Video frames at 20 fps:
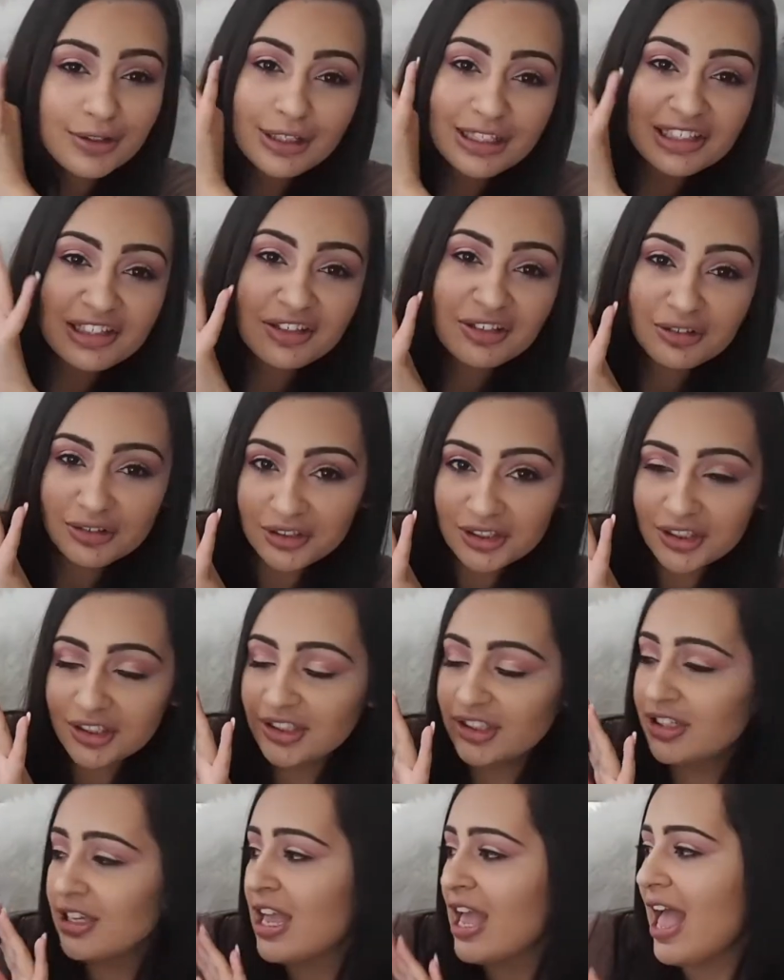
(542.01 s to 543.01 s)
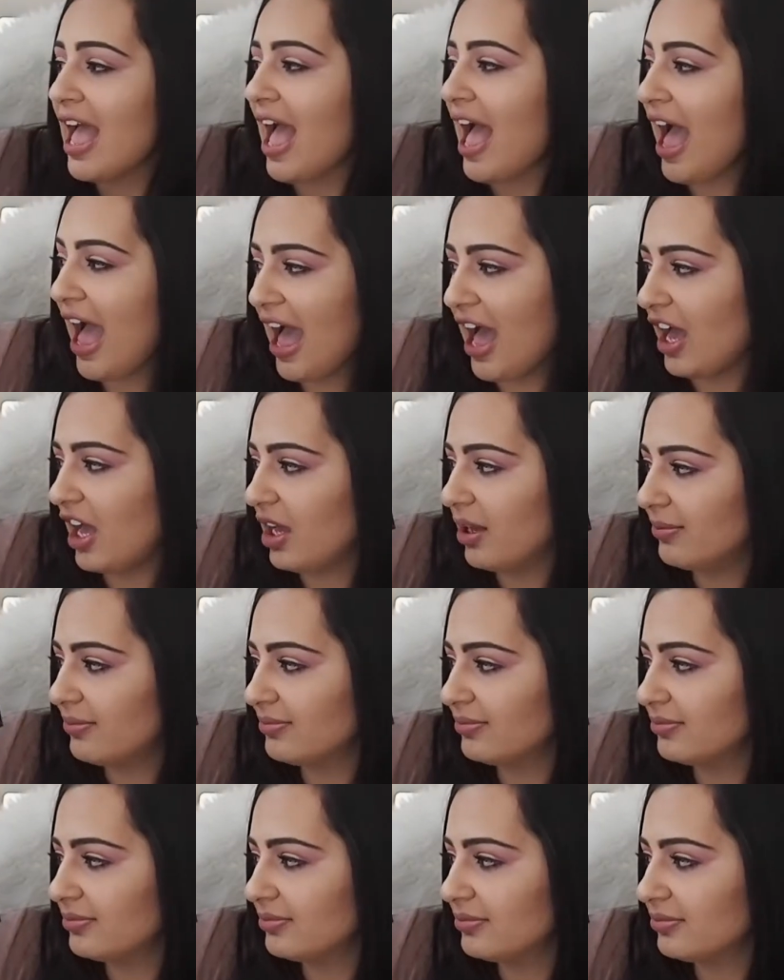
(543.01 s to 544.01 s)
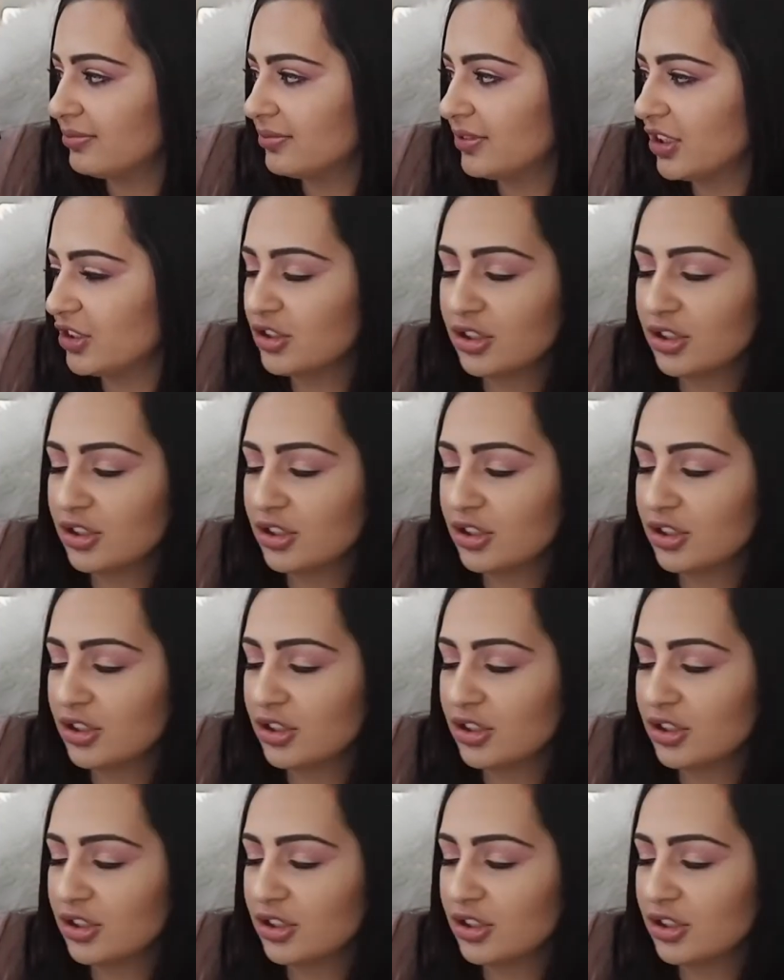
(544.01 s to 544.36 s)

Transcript: glitter glue. The